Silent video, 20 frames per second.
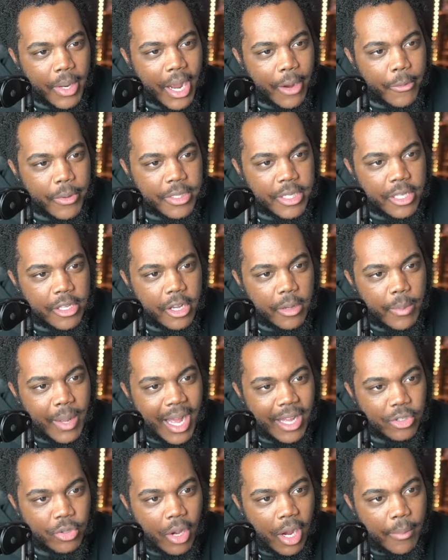I rented nearby,
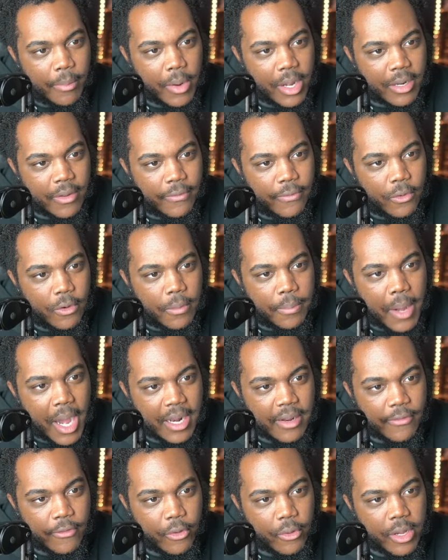so I brought a full pot
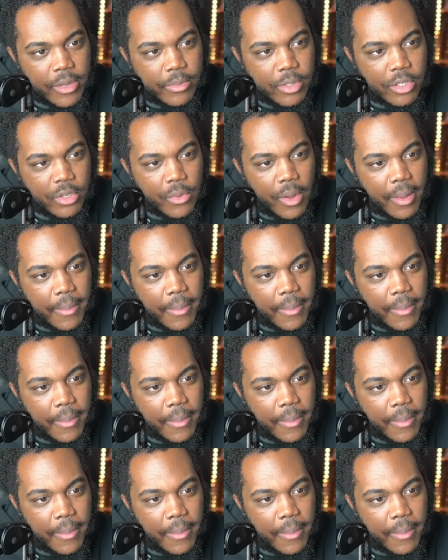of cream stew I